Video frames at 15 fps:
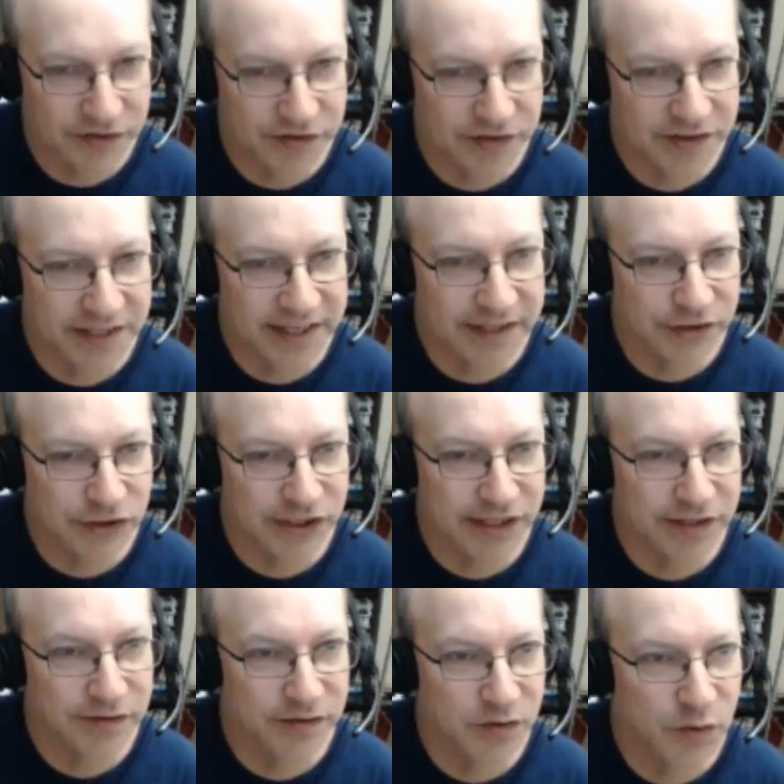just to take a
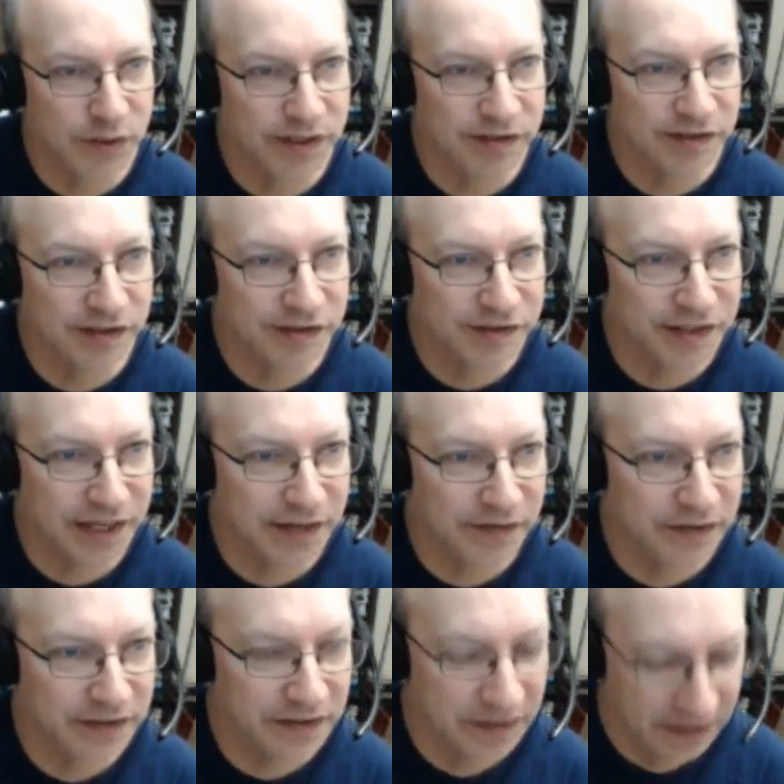chance at the queen
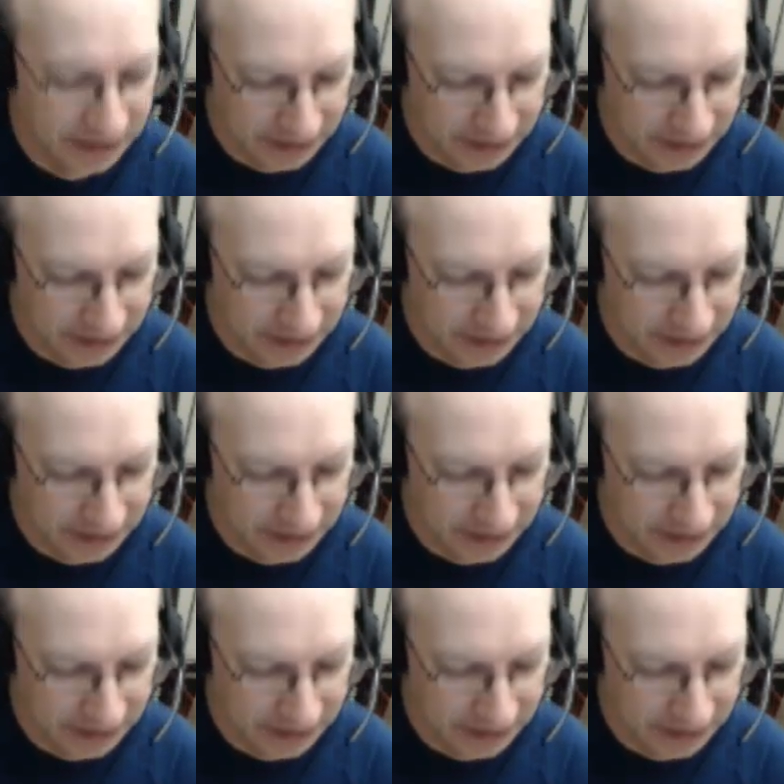c7.